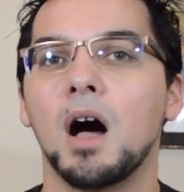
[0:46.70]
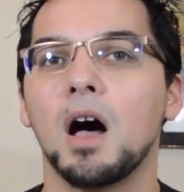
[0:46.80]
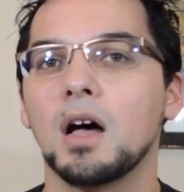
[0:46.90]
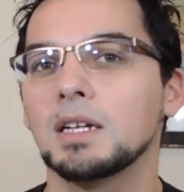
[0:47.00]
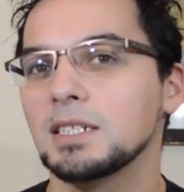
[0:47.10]

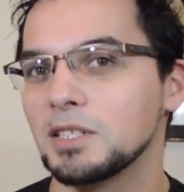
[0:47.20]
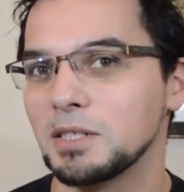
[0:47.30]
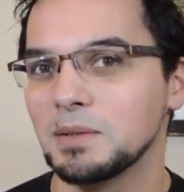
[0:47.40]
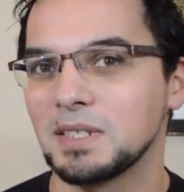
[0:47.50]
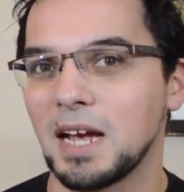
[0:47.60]
On
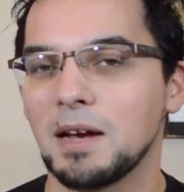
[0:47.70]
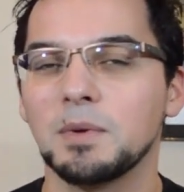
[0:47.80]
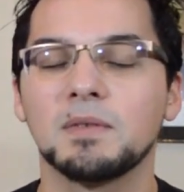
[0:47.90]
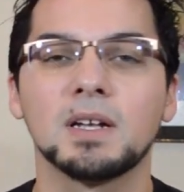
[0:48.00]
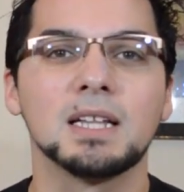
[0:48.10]
Tuesday,
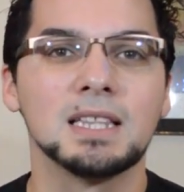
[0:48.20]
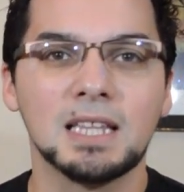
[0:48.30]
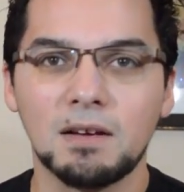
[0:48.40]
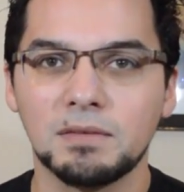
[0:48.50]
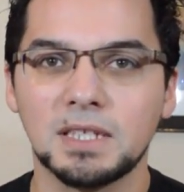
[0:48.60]
we've got a
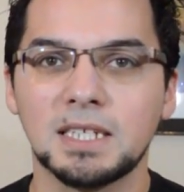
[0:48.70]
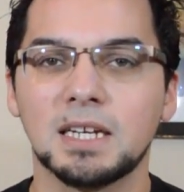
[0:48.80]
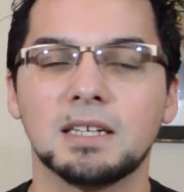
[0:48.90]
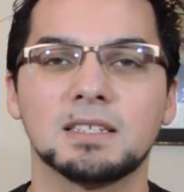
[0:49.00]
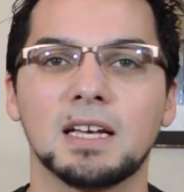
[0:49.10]

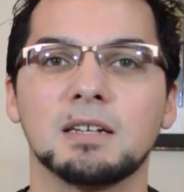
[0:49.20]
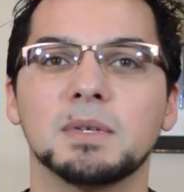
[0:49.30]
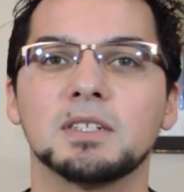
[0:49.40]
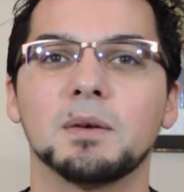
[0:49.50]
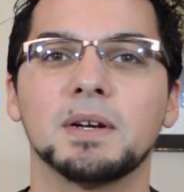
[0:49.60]
lovely
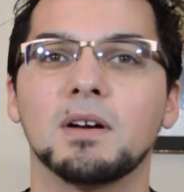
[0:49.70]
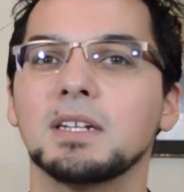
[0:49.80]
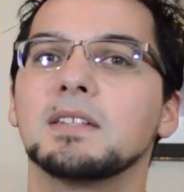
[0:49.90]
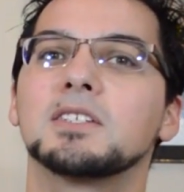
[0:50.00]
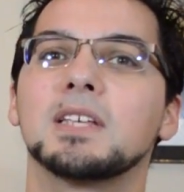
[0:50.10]
assignment going
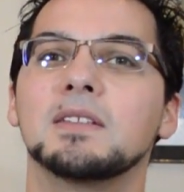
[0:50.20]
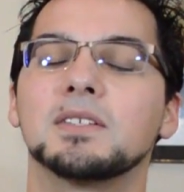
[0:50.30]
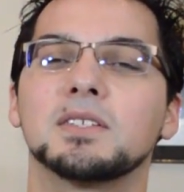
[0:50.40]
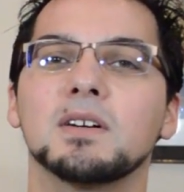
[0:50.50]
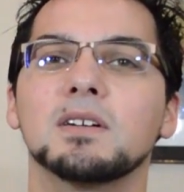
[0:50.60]
on. In the
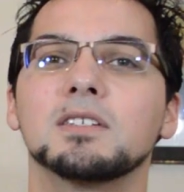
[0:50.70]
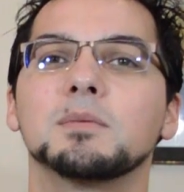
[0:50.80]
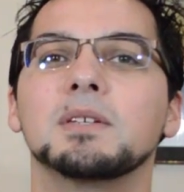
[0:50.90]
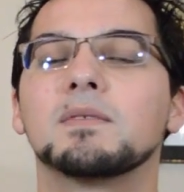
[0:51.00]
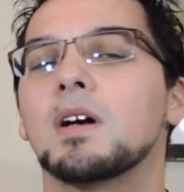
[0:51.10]
stars,
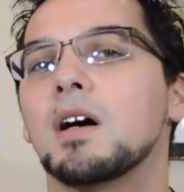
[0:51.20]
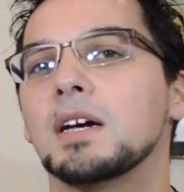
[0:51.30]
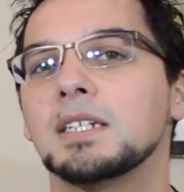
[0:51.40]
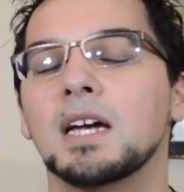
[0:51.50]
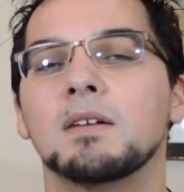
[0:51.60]
we've
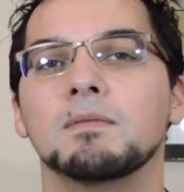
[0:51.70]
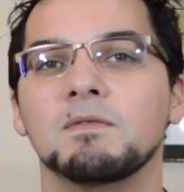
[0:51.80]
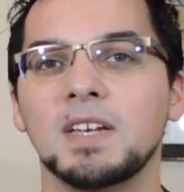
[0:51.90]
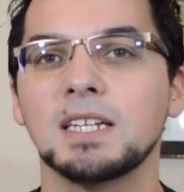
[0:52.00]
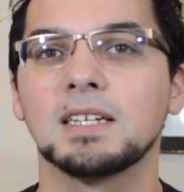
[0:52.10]
got
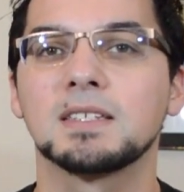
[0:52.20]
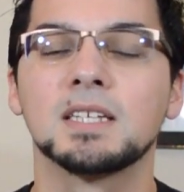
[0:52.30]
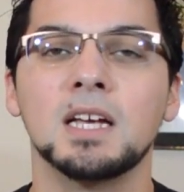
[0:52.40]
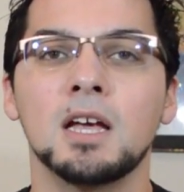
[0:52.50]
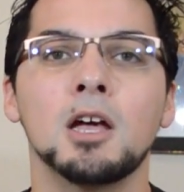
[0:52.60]

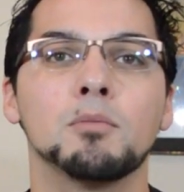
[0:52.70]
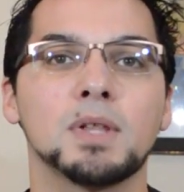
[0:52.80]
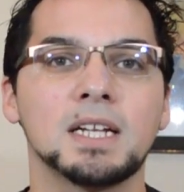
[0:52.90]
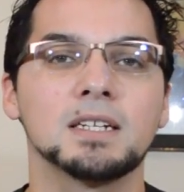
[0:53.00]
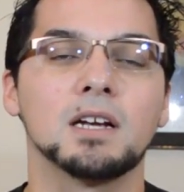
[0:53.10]
Venus,
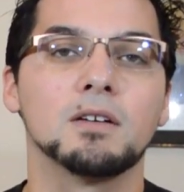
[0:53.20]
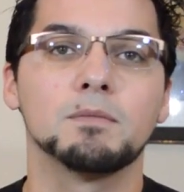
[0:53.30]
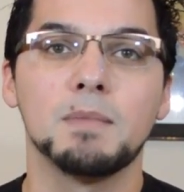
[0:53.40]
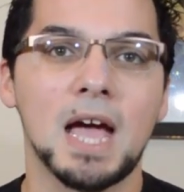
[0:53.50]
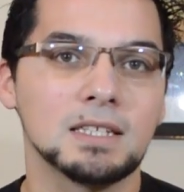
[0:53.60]
planet
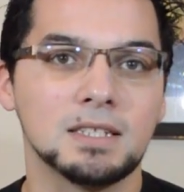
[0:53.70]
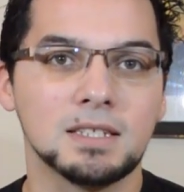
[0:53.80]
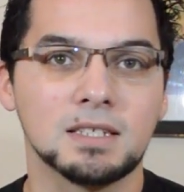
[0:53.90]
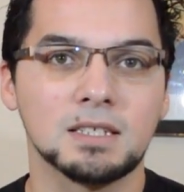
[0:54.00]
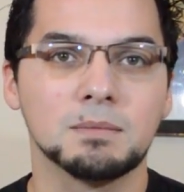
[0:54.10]
of
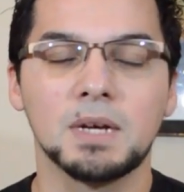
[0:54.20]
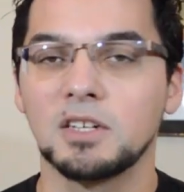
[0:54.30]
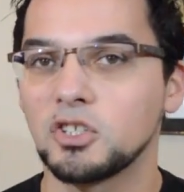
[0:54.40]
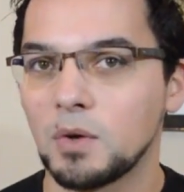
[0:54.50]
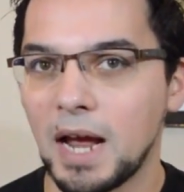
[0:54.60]
magnetism,
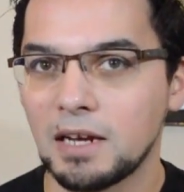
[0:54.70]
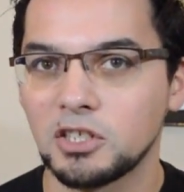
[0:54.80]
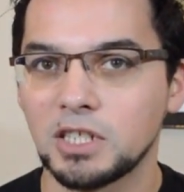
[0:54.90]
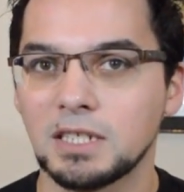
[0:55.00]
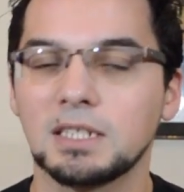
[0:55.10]

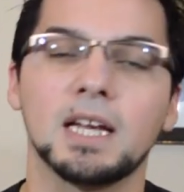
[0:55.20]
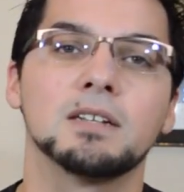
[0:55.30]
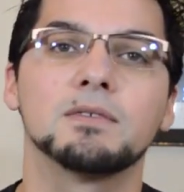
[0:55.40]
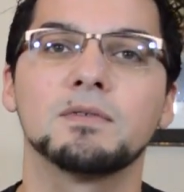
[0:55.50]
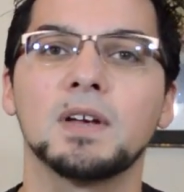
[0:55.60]
attraction,
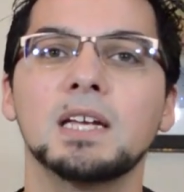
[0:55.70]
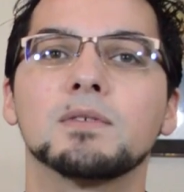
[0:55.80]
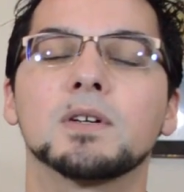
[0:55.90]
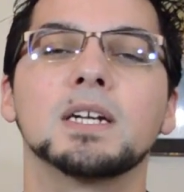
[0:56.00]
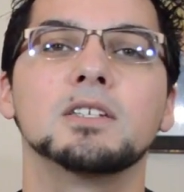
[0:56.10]
and
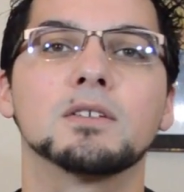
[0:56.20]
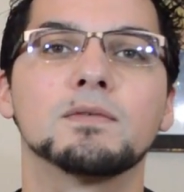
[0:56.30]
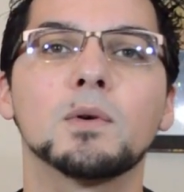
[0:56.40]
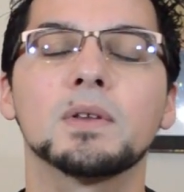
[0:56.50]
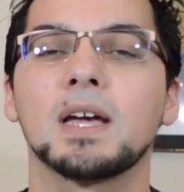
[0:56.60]
favor in your
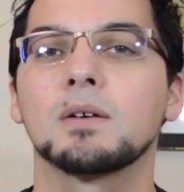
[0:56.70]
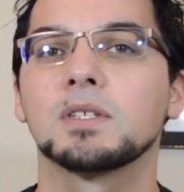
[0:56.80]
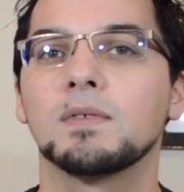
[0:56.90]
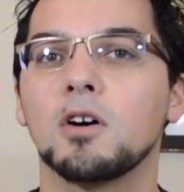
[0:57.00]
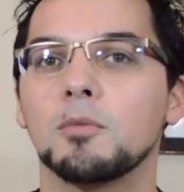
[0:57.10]
fourth house
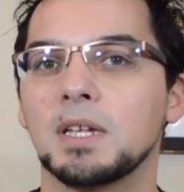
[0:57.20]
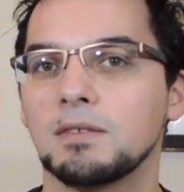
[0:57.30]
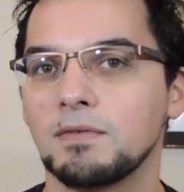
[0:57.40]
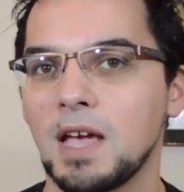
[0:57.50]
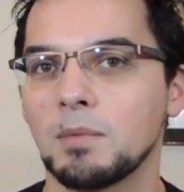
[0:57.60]
of home and
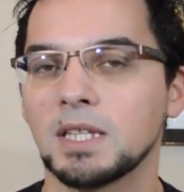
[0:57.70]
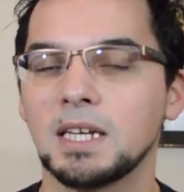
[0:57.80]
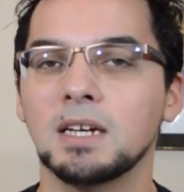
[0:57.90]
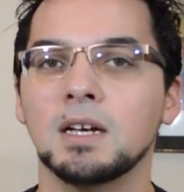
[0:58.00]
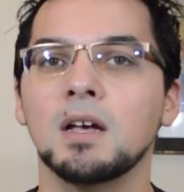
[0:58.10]
family,
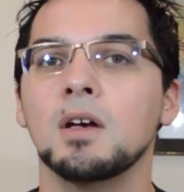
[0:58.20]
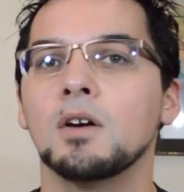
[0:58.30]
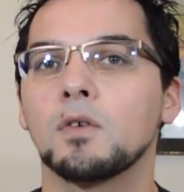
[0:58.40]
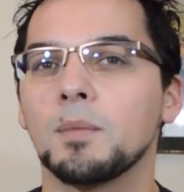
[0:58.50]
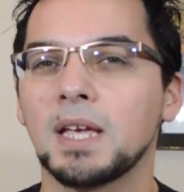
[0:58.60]

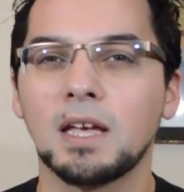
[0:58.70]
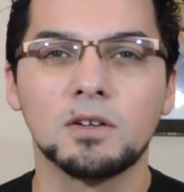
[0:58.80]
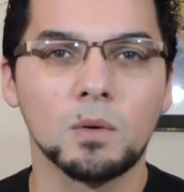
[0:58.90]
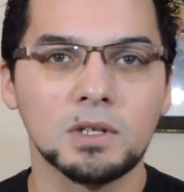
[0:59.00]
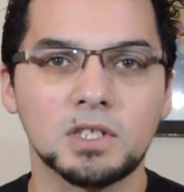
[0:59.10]
forming a
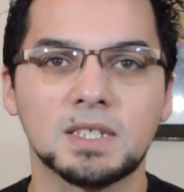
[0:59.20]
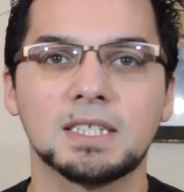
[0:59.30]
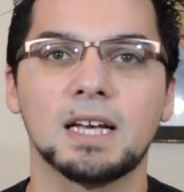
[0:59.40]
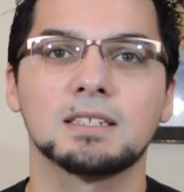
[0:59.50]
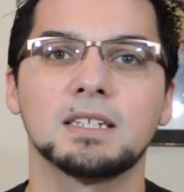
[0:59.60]
gorgeous
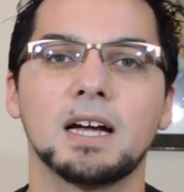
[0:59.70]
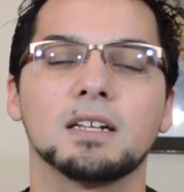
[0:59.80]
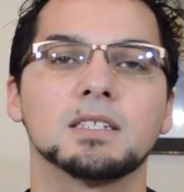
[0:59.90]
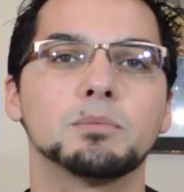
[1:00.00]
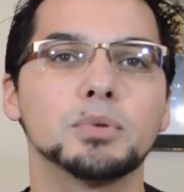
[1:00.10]
sextile to